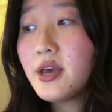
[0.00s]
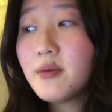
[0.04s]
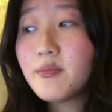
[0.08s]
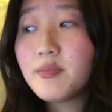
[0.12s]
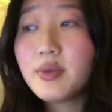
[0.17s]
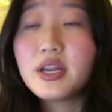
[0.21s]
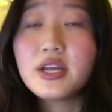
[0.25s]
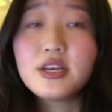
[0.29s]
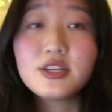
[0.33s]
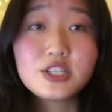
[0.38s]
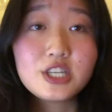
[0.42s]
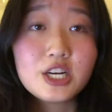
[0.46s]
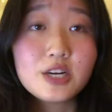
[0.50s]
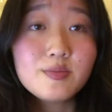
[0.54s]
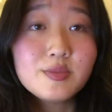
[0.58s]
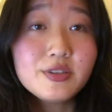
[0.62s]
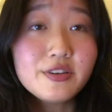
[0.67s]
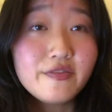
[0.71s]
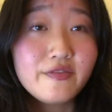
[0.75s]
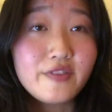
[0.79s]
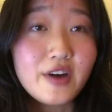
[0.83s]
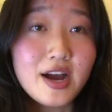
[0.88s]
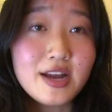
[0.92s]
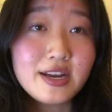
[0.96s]
But in terms
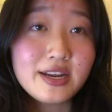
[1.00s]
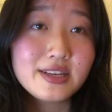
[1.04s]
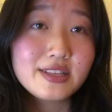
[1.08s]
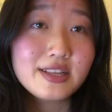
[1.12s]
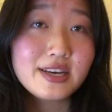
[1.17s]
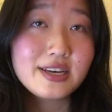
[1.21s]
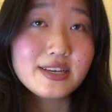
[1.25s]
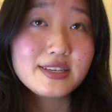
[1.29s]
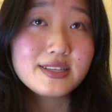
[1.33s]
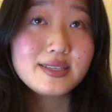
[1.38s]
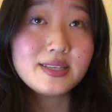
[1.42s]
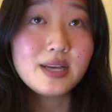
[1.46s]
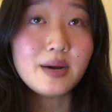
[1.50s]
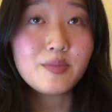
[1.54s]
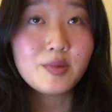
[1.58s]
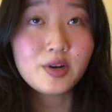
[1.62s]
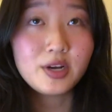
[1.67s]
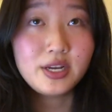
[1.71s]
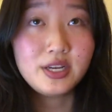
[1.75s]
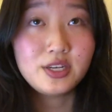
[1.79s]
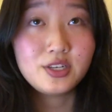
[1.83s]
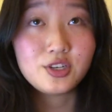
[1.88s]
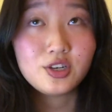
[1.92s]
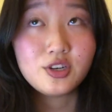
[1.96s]
of finding like summer
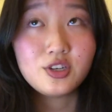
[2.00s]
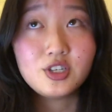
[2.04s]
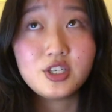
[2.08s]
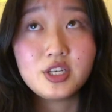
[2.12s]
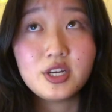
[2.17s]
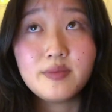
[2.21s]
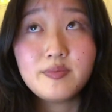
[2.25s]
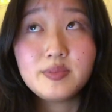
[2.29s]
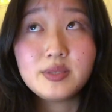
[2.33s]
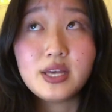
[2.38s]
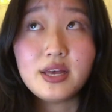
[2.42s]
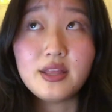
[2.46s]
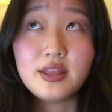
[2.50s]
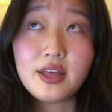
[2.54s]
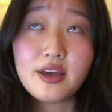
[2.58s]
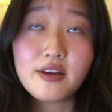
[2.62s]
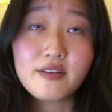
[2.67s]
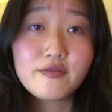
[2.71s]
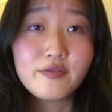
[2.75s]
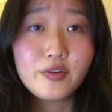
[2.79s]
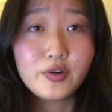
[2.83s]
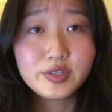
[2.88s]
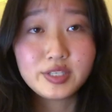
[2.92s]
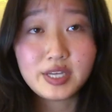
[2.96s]
internships and like
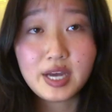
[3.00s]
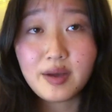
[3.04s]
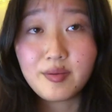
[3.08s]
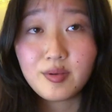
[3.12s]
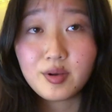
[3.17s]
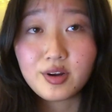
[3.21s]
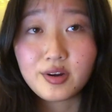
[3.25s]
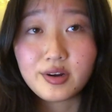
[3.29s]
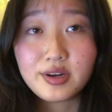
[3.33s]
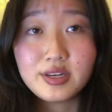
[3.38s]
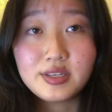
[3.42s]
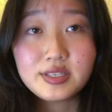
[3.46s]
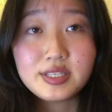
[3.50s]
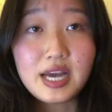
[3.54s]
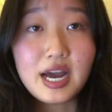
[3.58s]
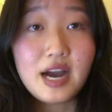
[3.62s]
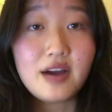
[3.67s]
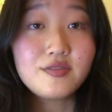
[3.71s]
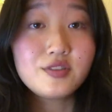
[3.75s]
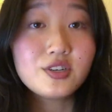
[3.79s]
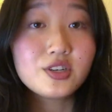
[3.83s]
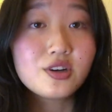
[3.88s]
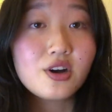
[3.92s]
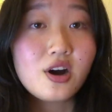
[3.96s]
full time careers
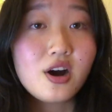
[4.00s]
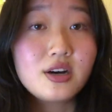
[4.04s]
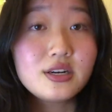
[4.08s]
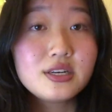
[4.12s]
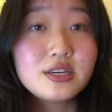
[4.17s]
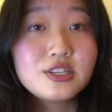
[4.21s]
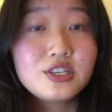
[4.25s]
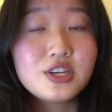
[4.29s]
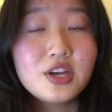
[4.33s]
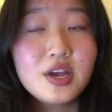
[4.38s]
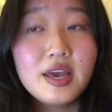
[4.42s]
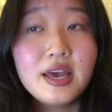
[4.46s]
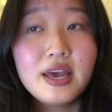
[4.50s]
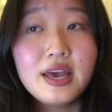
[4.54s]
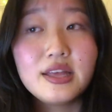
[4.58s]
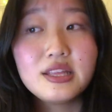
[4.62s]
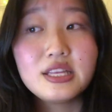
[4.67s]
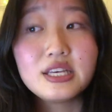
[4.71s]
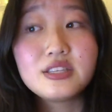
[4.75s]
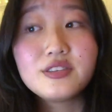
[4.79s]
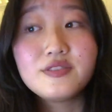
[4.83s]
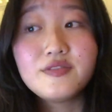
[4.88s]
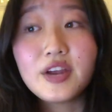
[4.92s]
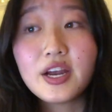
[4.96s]
after college,
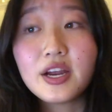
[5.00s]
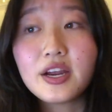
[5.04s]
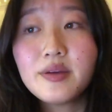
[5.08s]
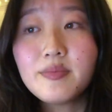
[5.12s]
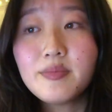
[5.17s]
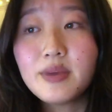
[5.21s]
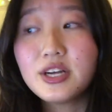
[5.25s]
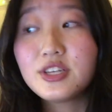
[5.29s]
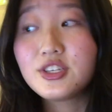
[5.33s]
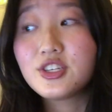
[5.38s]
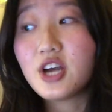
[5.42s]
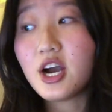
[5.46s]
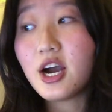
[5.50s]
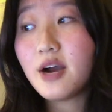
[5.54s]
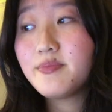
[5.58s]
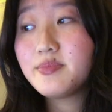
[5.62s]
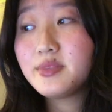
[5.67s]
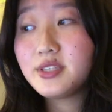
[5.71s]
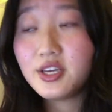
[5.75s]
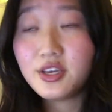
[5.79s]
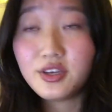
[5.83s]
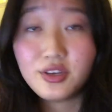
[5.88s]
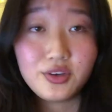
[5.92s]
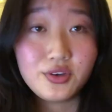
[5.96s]
that's very much up
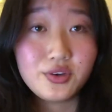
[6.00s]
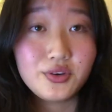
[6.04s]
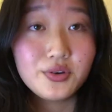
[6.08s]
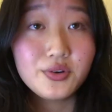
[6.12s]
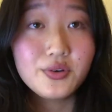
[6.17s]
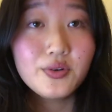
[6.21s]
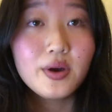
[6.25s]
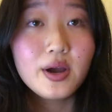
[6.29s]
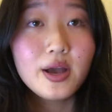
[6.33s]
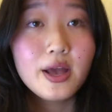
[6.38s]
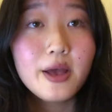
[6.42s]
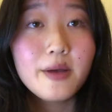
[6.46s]
to you.